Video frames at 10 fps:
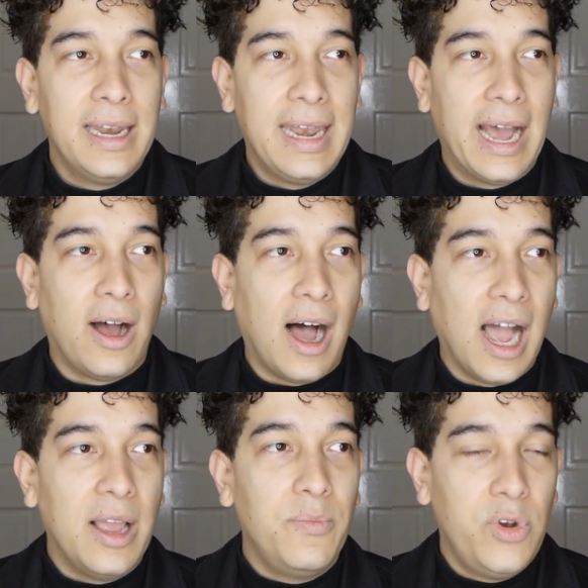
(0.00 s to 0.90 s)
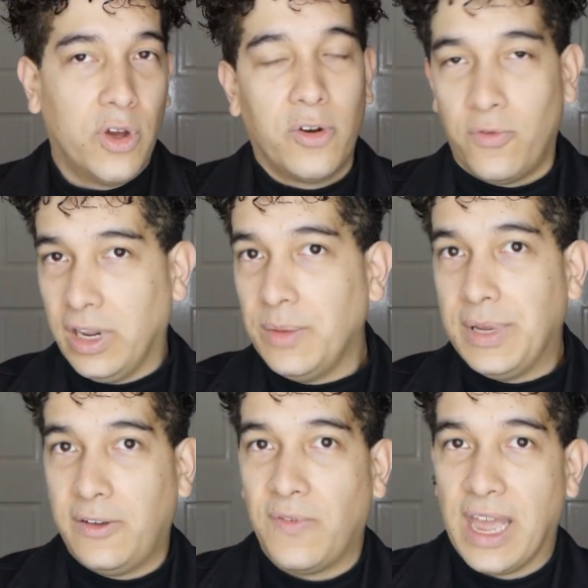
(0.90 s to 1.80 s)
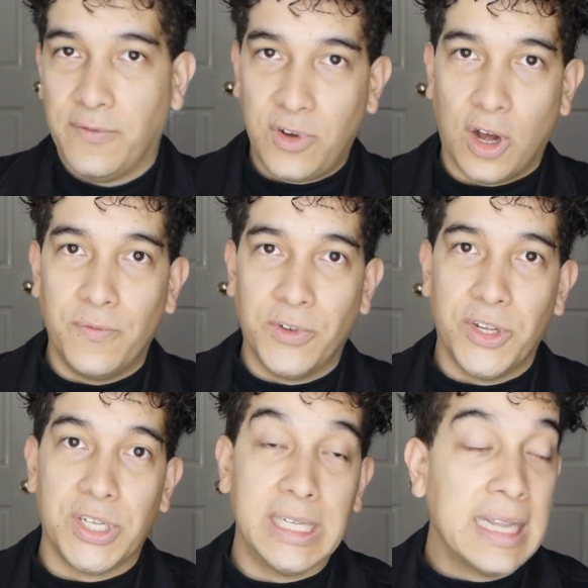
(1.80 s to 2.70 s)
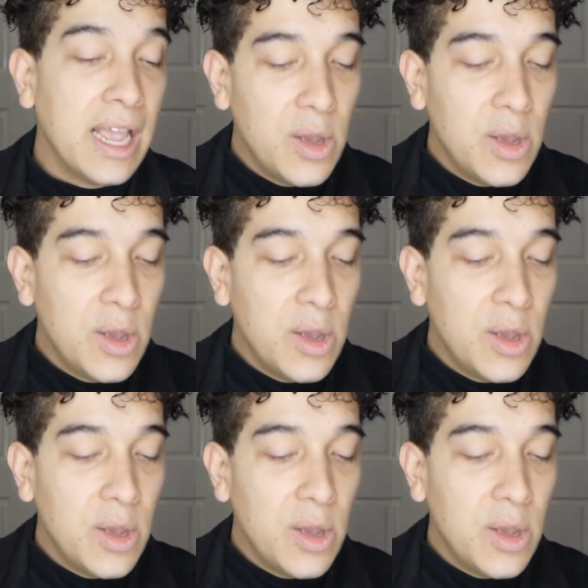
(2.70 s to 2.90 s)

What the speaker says: Now, I'm not a really big fan of Converses